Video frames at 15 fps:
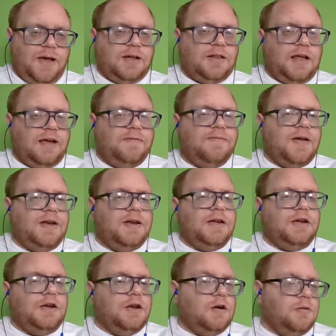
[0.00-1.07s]
life
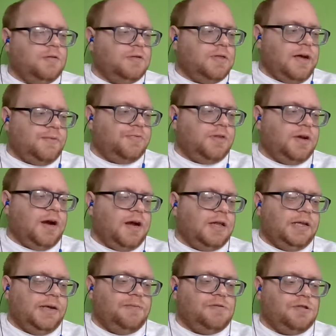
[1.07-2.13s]
ending note that the guy
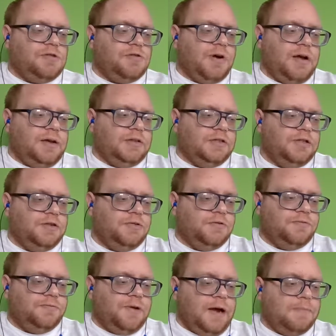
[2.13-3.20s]
leaves that's trying to
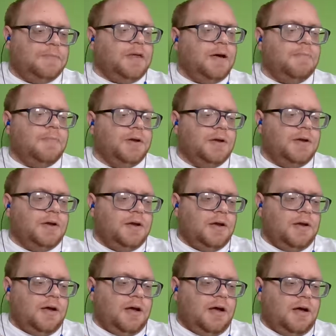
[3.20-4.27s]
frame them.
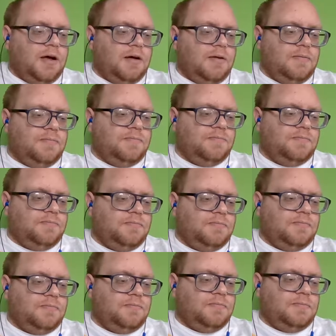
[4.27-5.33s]
Um,
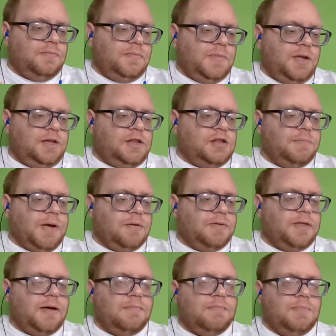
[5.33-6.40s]
it's about
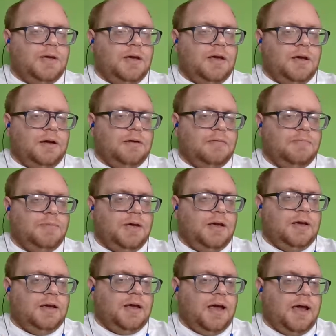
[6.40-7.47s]
them being
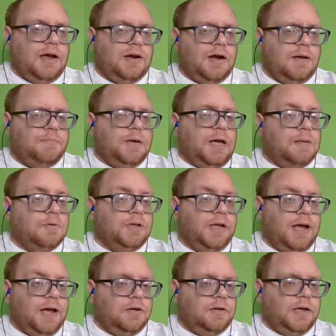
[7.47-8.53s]
gay and not being able to
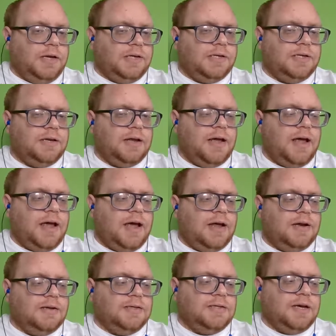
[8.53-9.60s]
handle it,
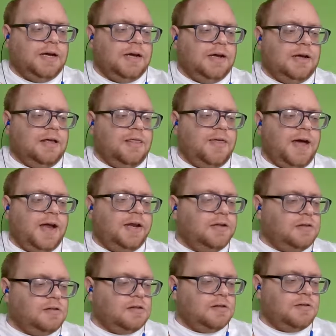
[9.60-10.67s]
and that
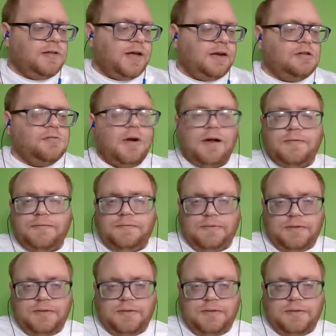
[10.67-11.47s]
is rough.